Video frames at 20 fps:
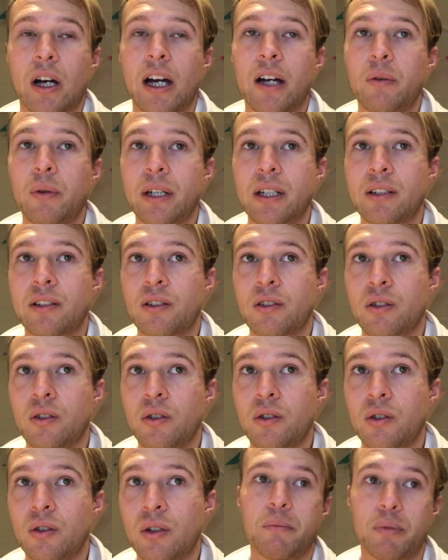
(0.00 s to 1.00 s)
I went
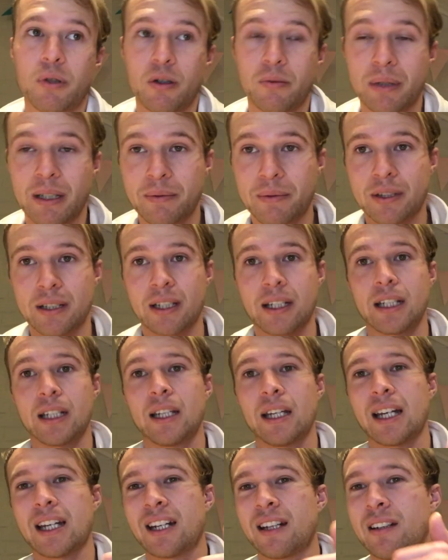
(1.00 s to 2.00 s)
to Birmingham
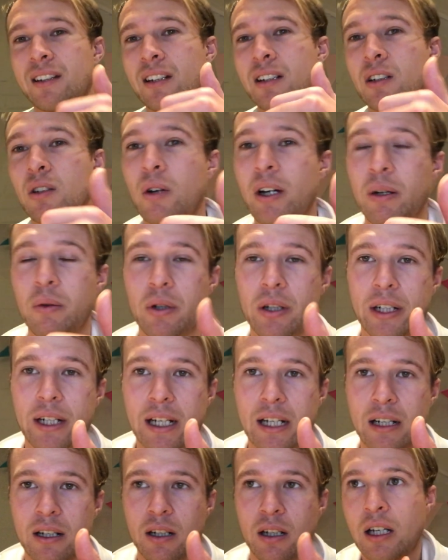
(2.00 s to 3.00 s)
City, and it didn't quite work
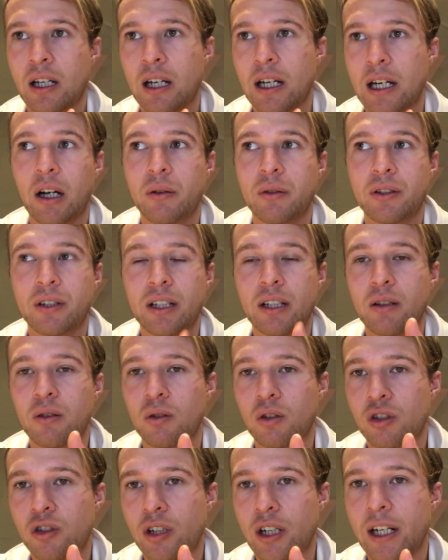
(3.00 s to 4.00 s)
out. I was there
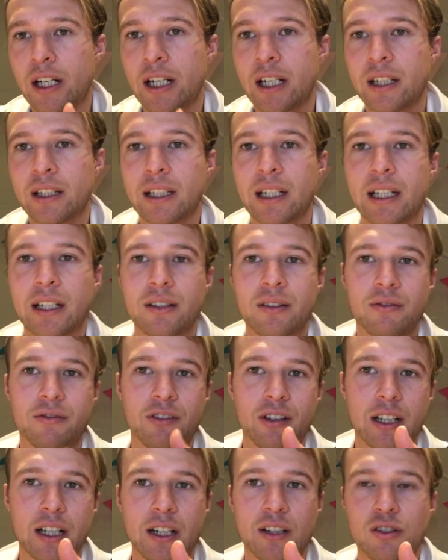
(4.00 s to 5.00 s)
all training, they had some
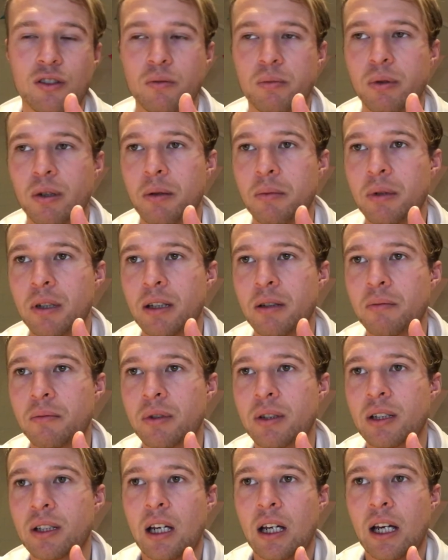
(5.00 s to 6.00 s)
financial
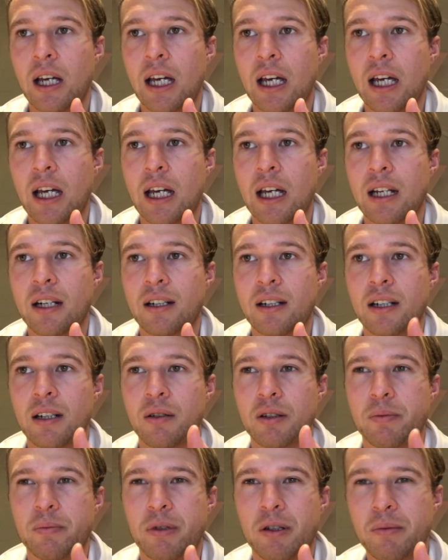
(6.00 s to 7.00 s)
problems, and I
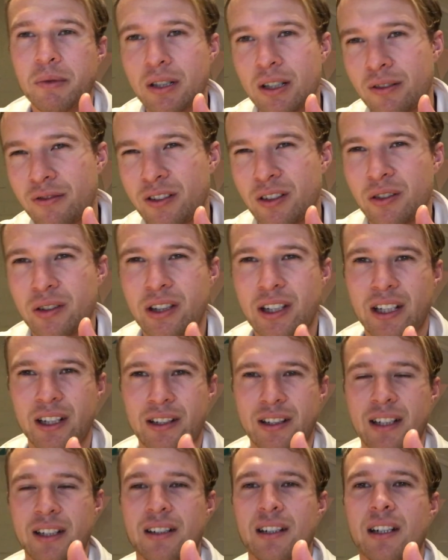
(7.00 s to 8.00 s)
was promised a few
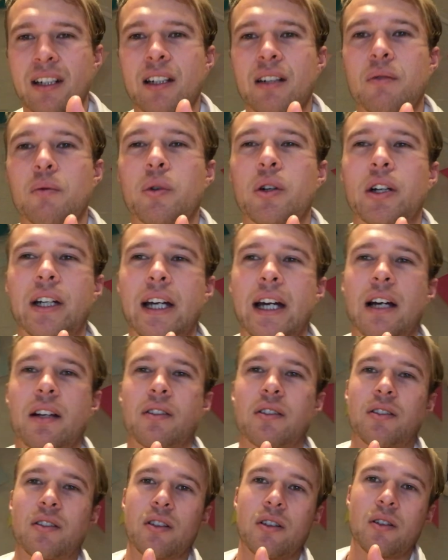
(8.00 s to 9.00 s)
things that didn't work
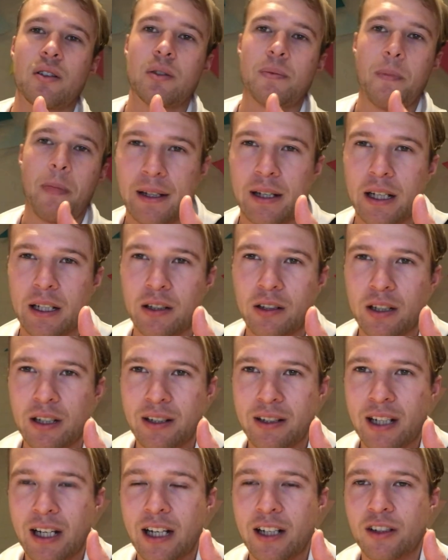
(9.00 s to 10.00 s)
out. So I got
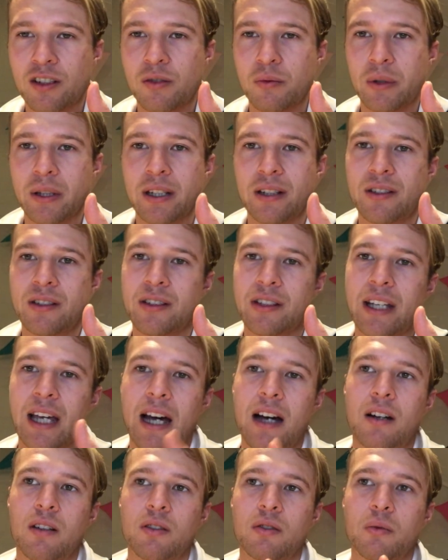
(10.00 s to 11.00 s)
in touch with a
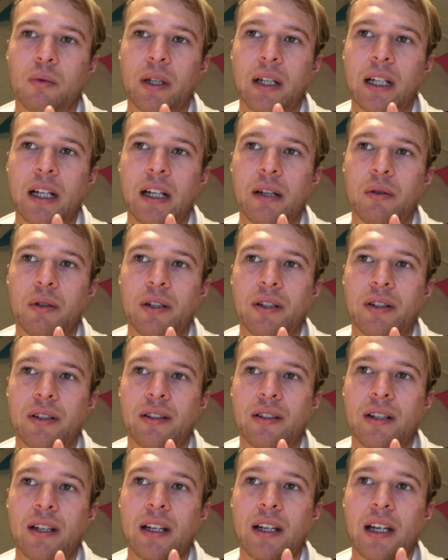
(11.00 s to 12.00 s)
scout while I
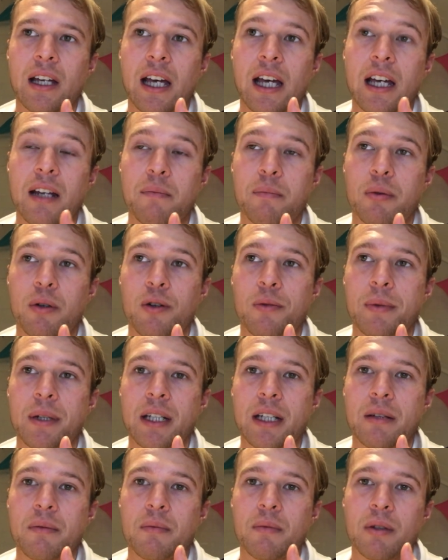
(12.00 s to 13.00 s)
was at
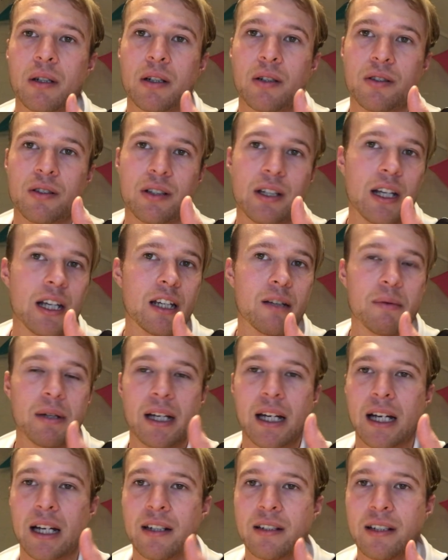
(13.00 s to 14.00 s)
Birmingham. I was staying at my
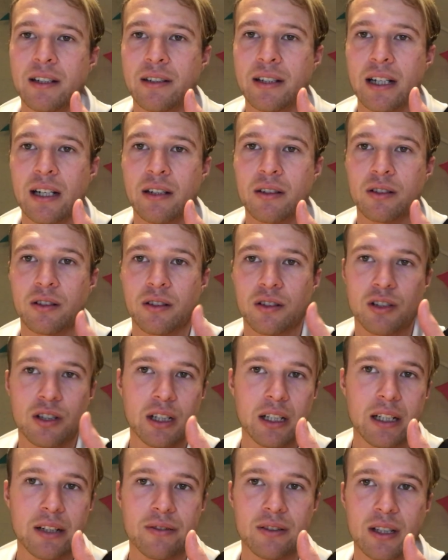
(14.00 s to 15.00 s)
auntie's house because
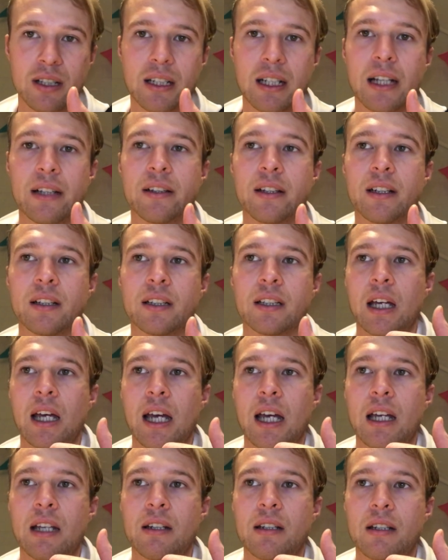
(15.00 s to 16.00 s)
she lives in London,
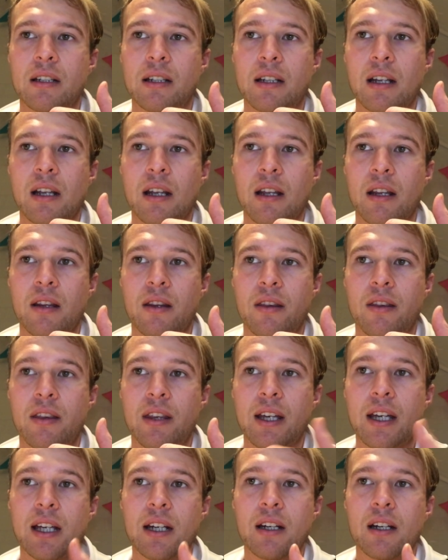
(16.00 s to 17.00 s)
and
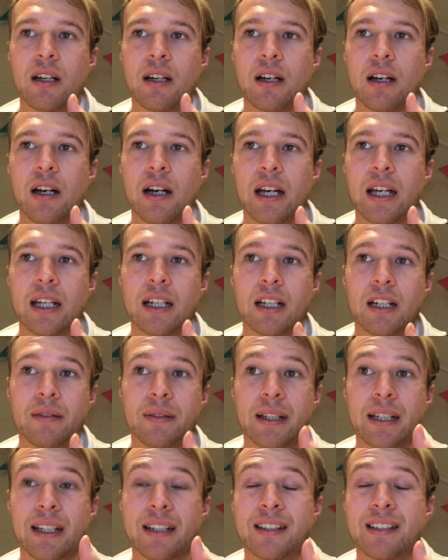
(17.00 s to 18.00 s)
then I ended up
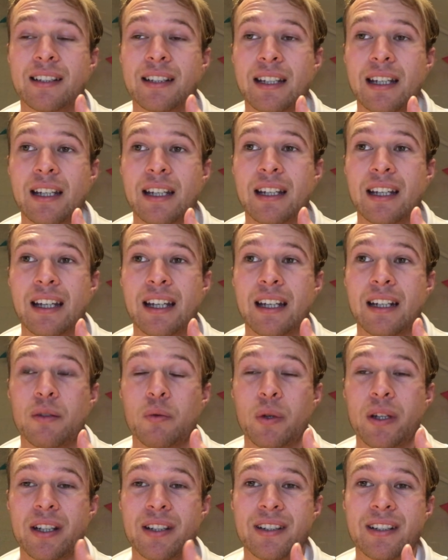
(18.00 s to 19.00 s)
getting in
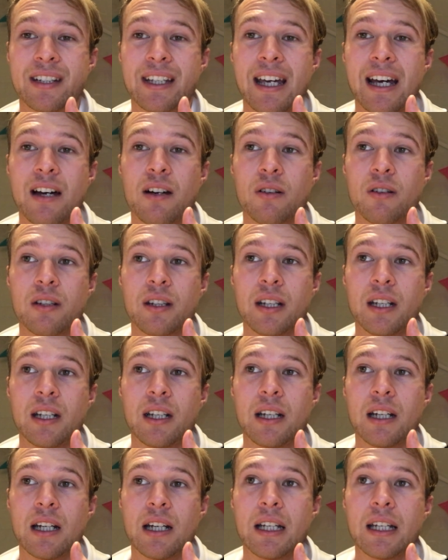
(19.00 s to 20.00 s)
with a scout
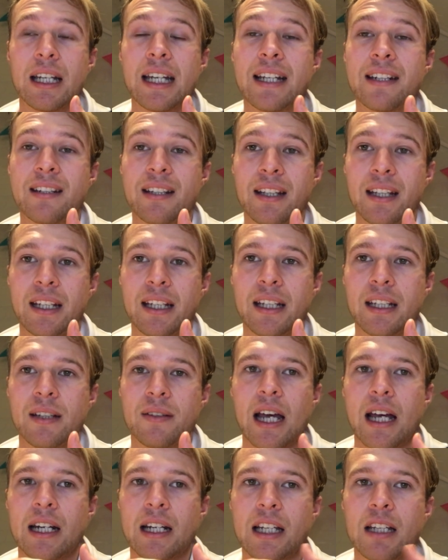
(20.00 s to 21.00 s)
in Italy,
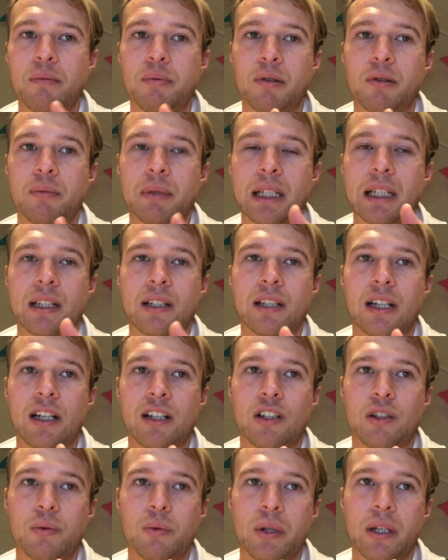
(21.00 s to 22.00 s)
and he put me in
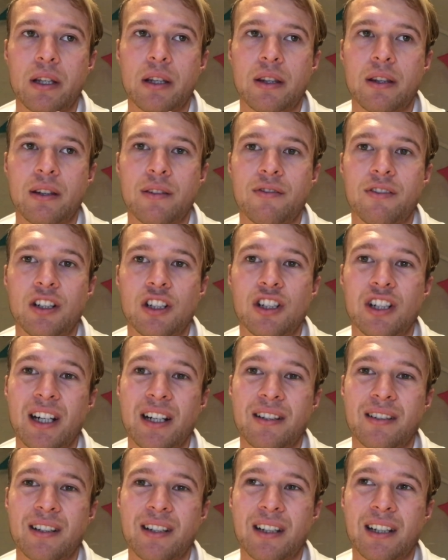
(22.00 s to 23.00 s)
touch with
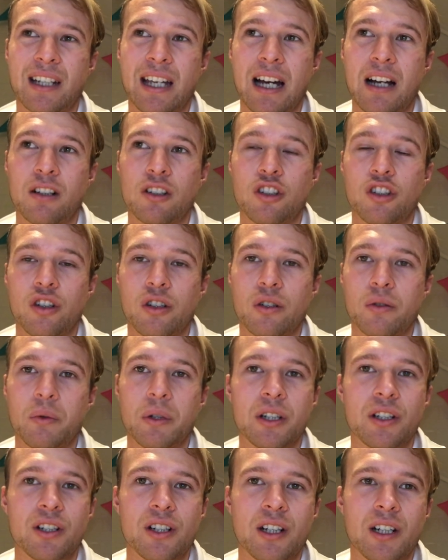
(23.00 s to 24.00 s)
Vicenza Calcio,
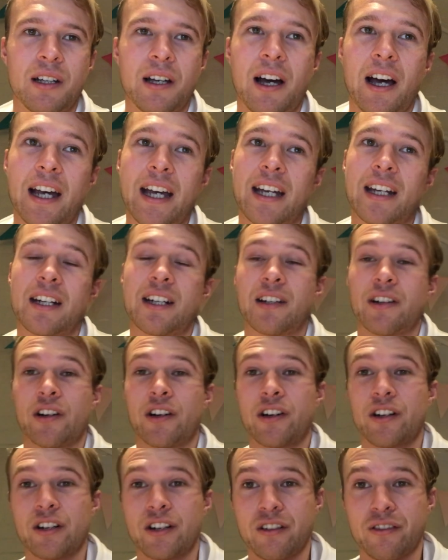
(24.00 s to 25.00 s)
which I hadn't
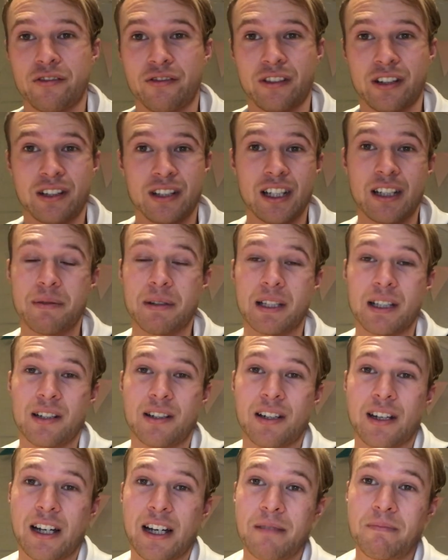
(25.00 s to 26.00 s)
heard of the team at the
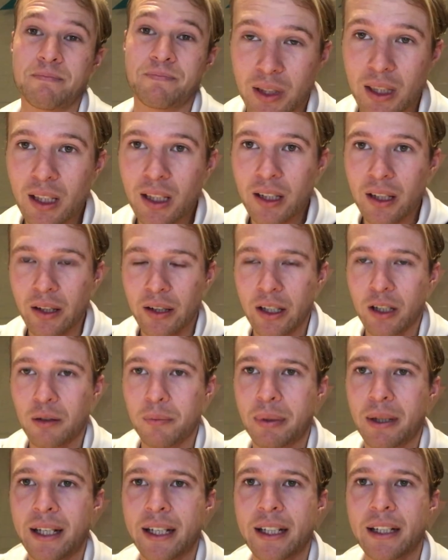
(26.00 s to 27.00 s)
time. They were
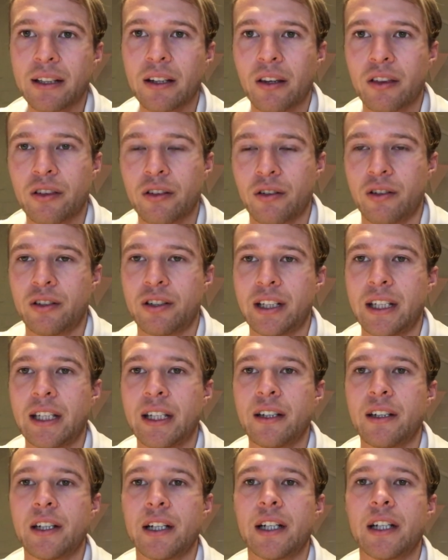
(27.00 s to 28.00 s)
playing in the third
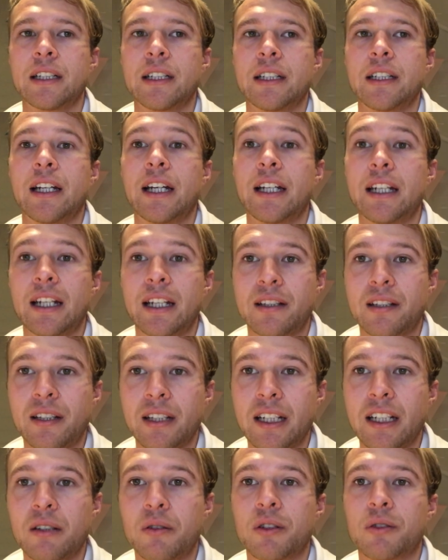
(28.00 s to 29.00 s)
tier in
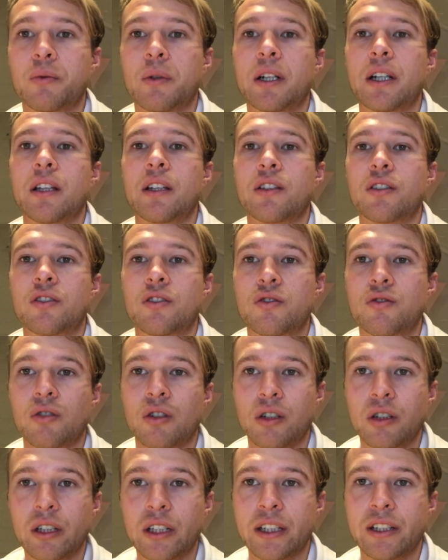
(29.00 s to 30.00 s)
Italy. It was one of the
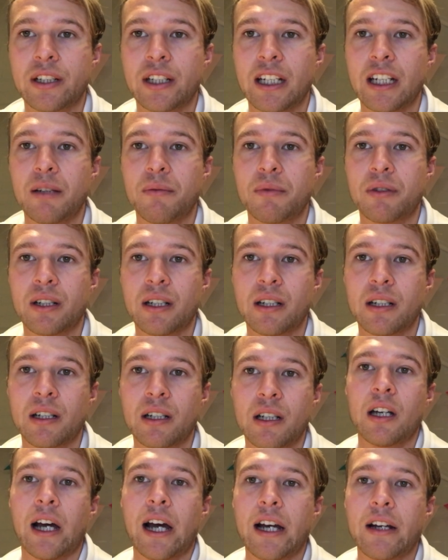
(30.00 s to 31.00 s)
stronger teams, and
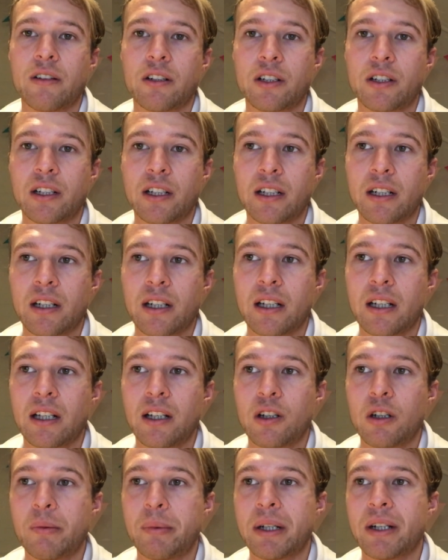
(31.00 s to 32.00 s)
I did a
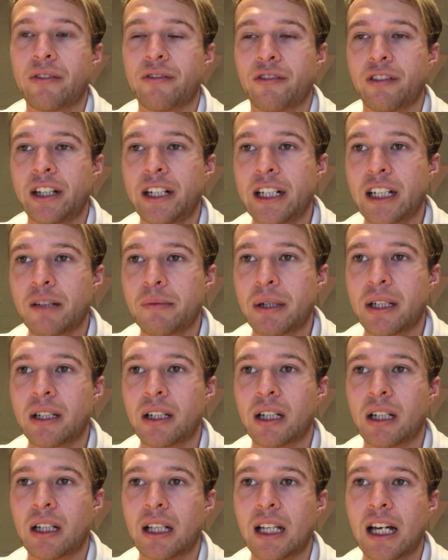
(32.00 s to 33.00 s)
little bit of reading about
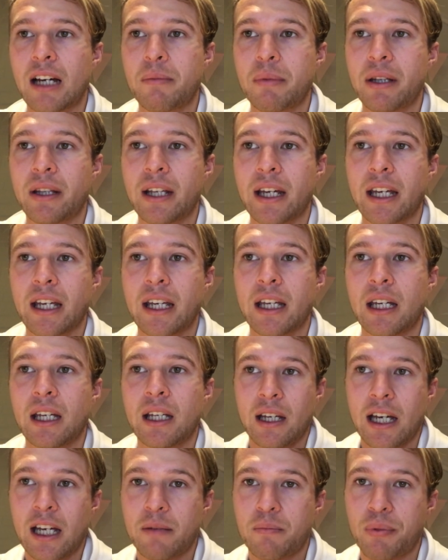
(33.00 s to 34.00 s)
the club, and they
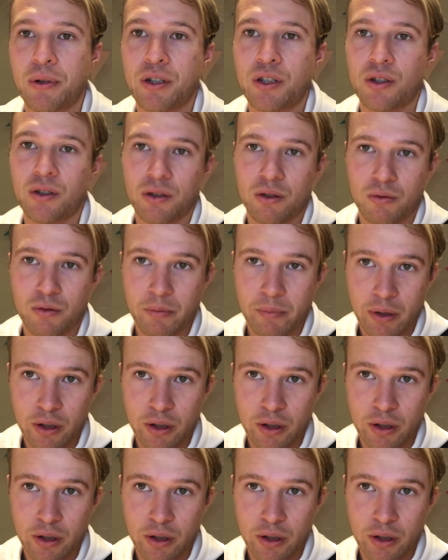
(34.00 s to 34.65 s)
had produced